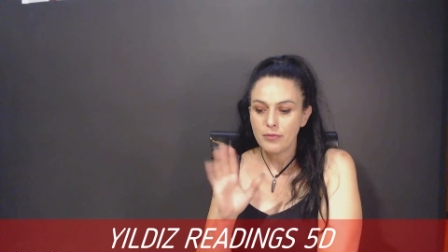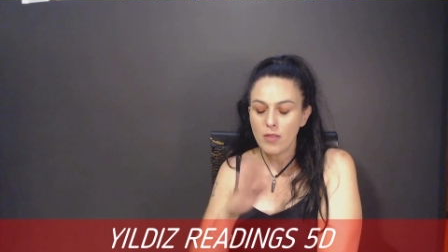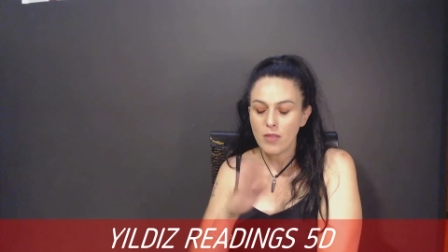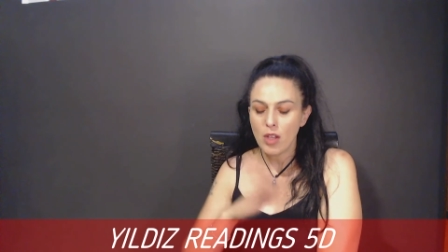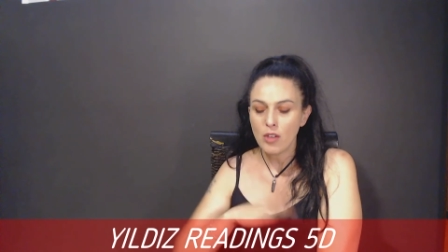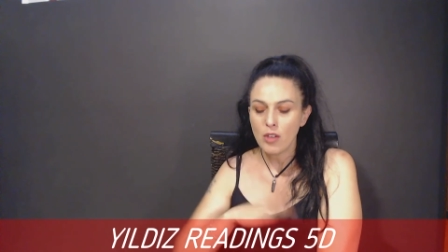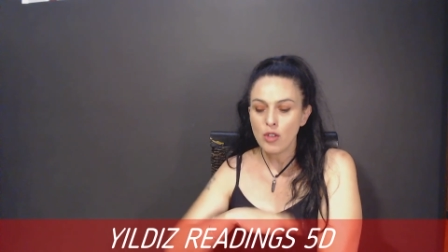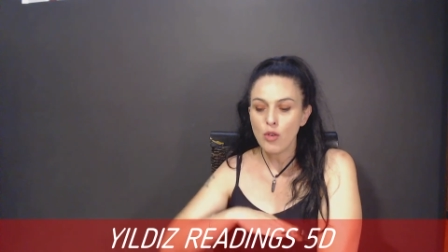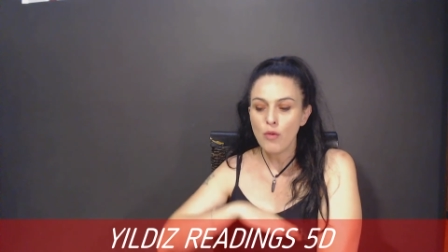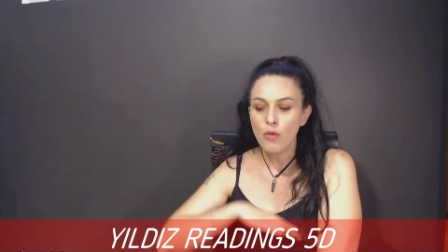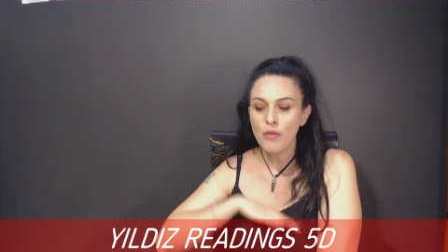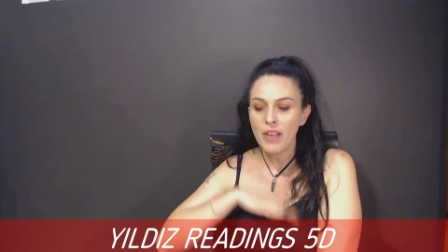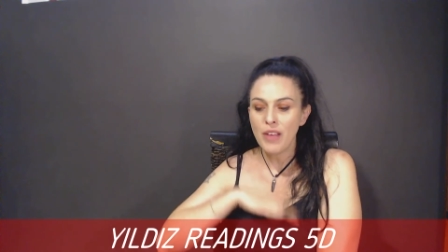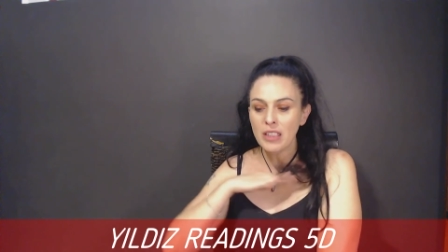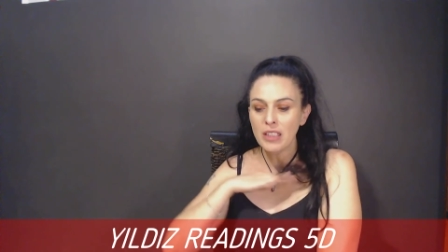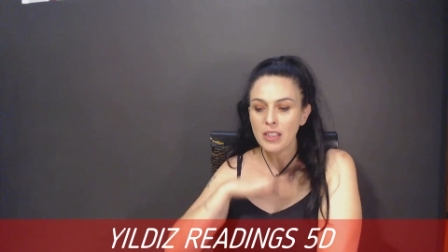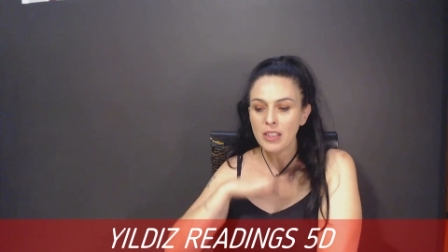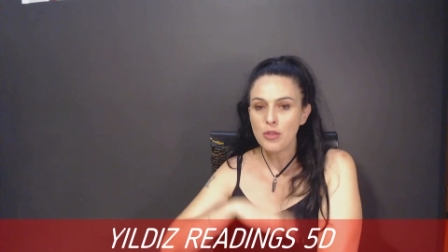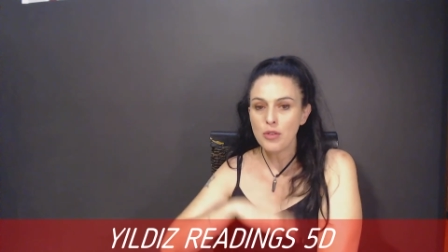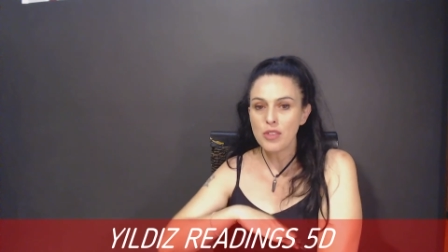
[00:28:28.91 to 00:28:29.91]
Your
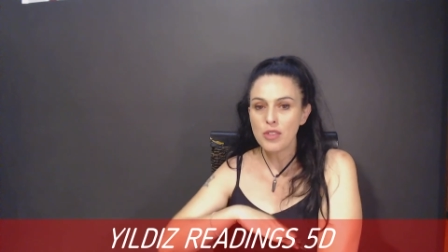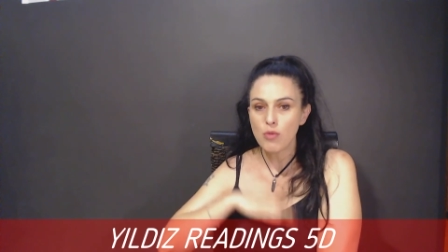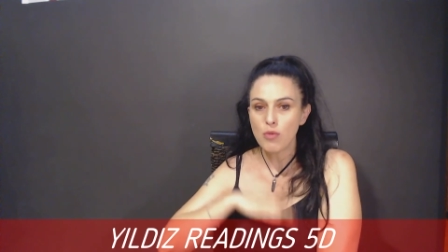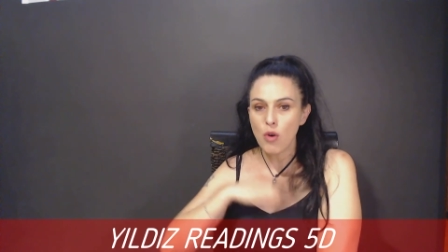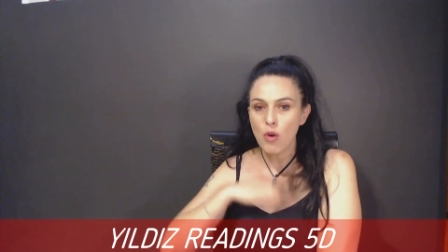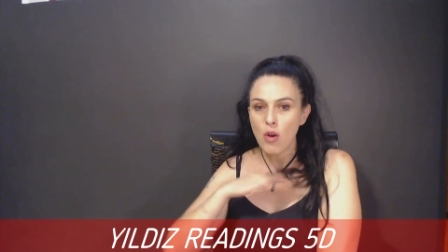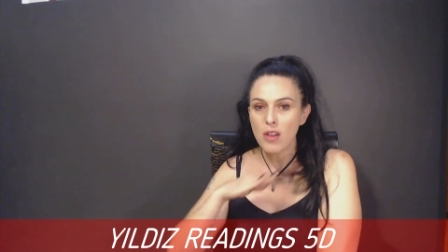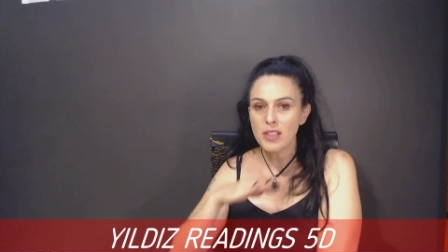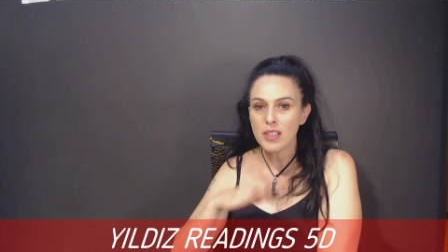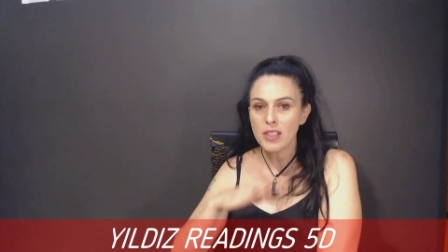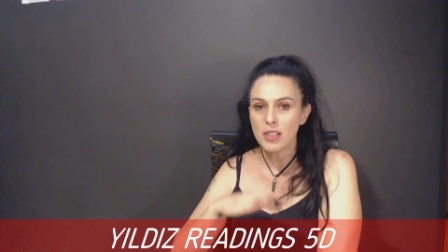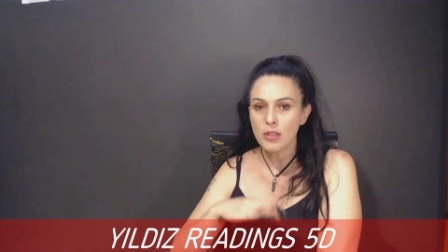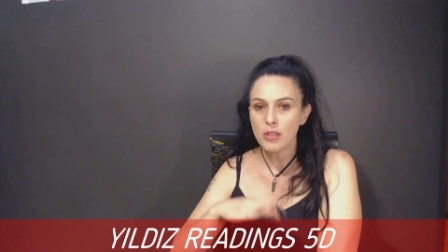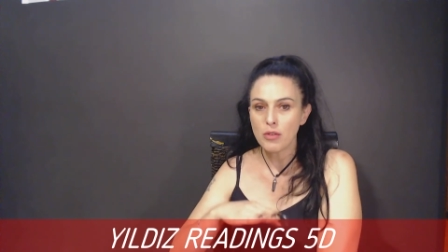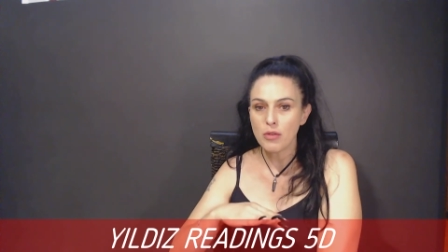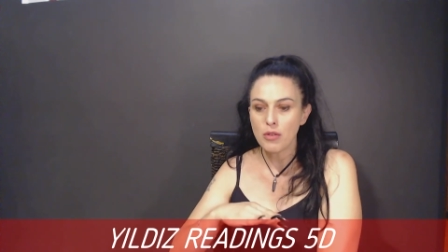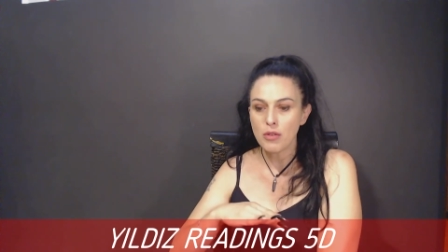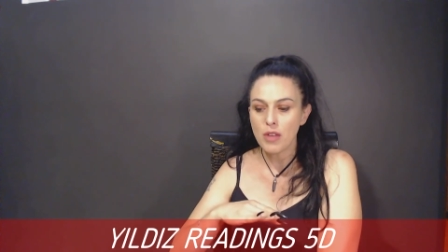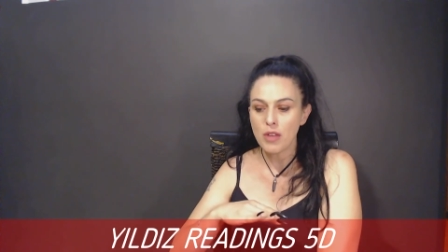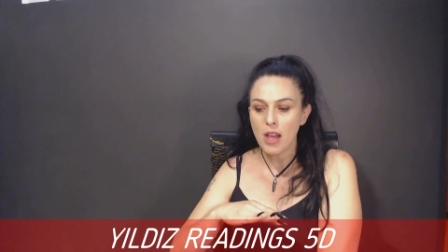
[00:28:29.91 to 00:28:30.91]
values rising
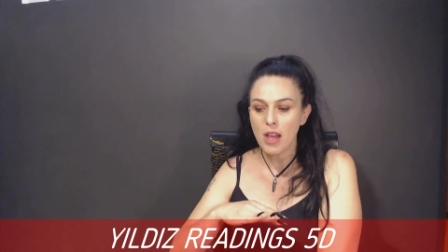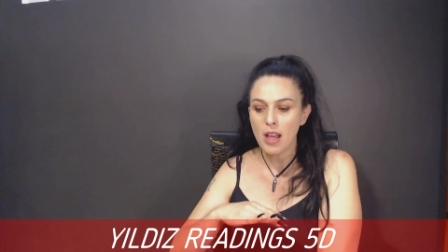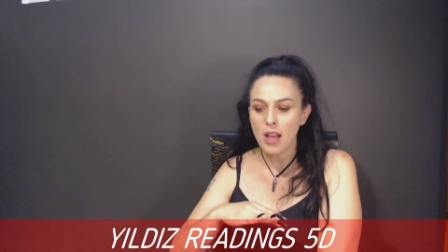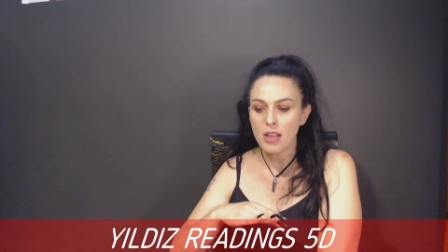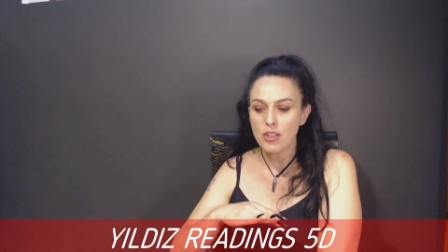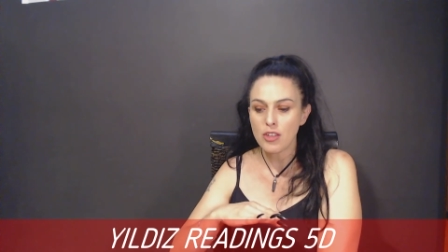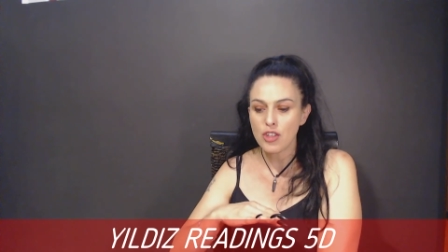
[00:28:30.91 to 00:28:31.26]
through the heart